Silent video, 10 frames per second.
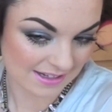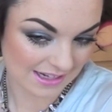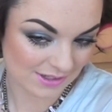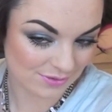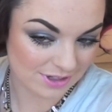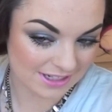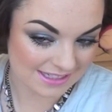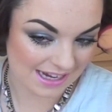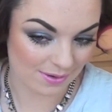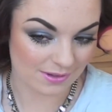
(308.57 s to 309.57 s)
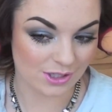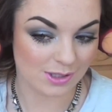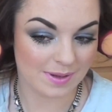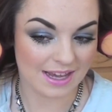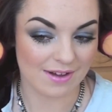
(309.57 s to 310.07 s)
and roll it out.
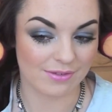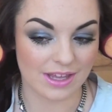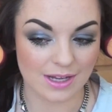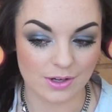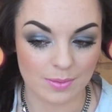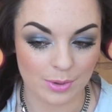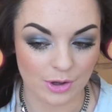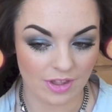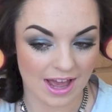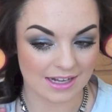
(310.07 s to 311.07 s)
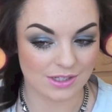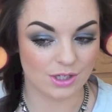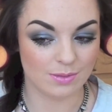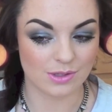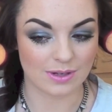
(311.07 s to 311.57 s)
Just be careful that you don't pull the hair
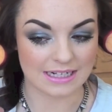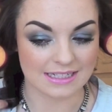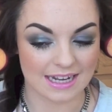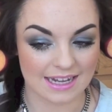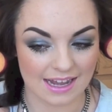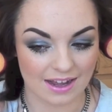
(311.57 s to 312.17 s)
too much when you take it